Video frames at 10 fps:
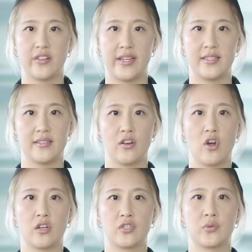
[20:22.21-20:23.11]
light
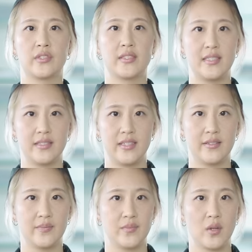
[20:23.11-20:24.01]
contours the
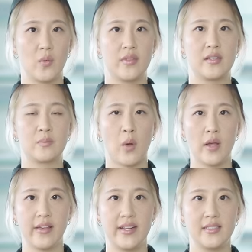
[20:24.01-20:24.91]
ceiling, with a
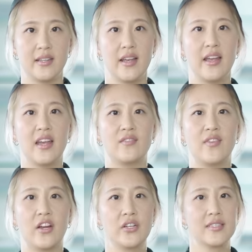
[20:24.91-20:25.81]
spotlight and
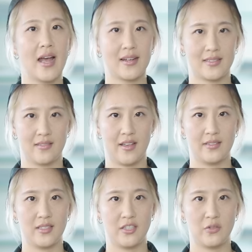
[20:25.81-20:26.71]
various accent
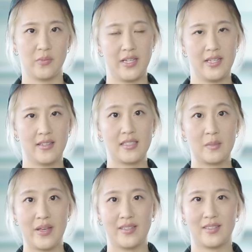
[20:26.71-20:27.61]
lights illuminating the
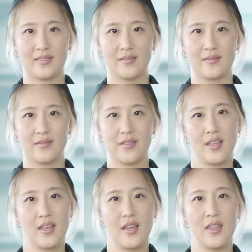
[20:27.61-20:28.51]
space.
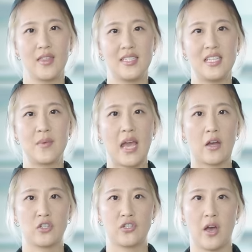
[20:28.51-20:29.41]
The deep
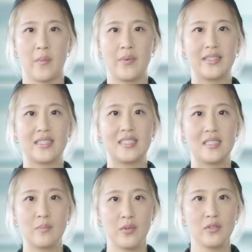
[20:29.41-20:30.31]
countertop is a
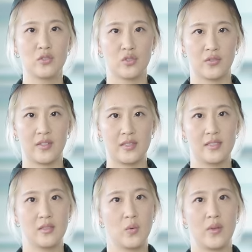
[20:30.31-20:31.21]
simple
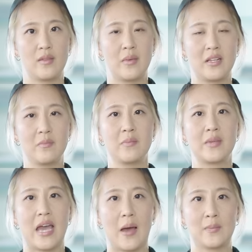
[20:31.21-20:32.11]
surface with
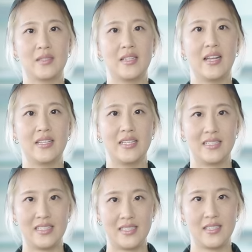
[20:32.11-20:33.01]
minimum gaps and
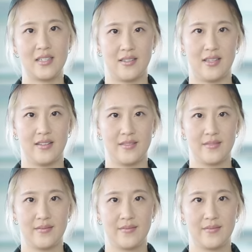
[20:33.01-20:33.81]
is easy to clean.